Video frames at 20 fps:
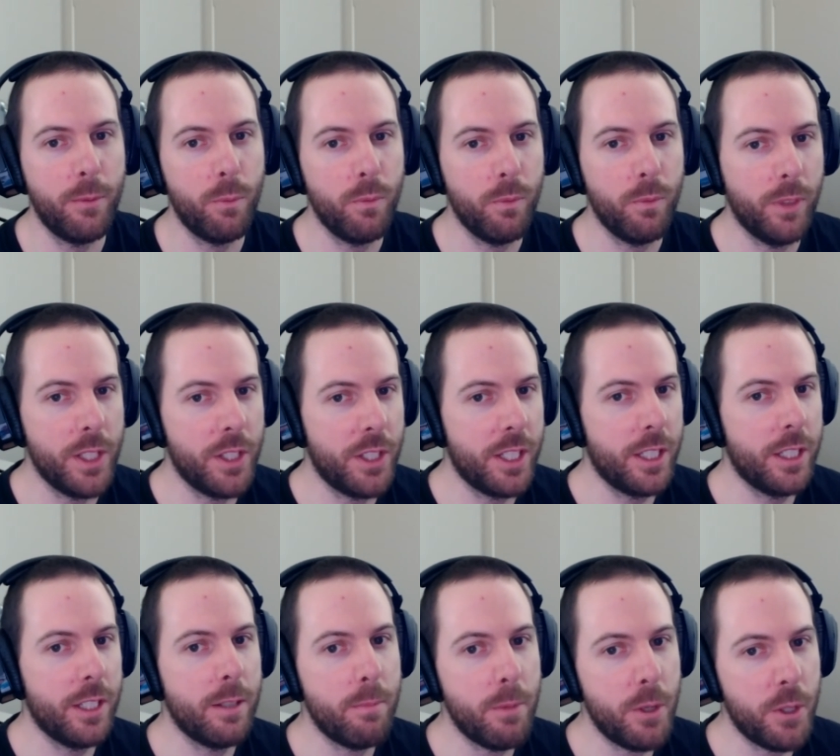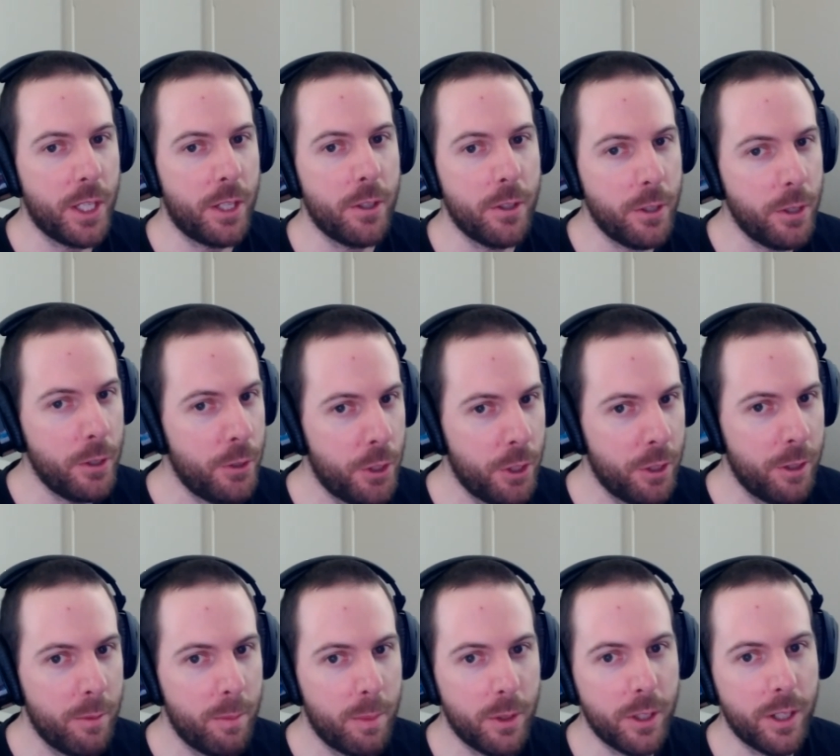listen to music on YouTube
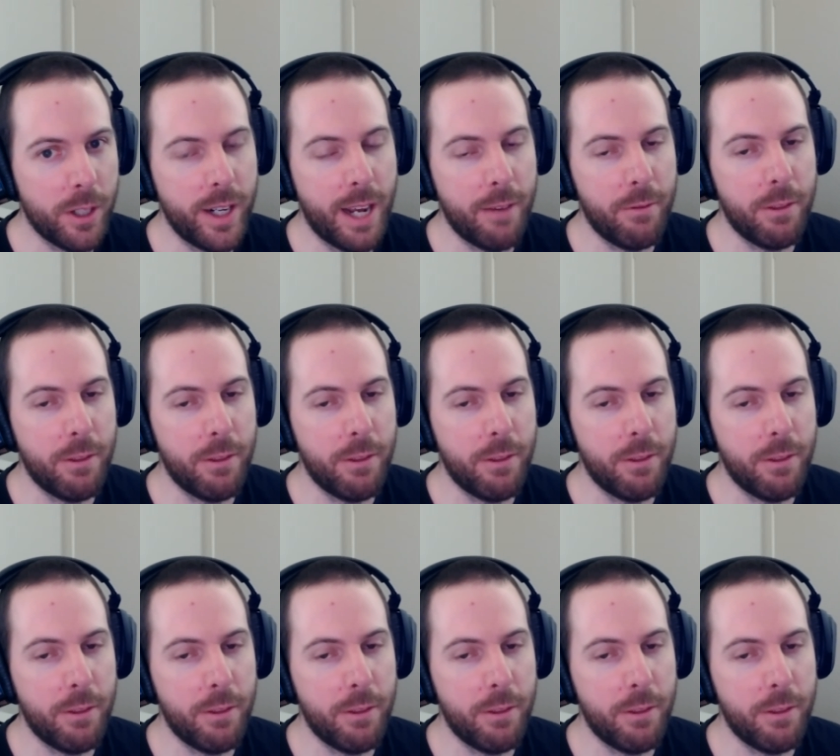or I'd have the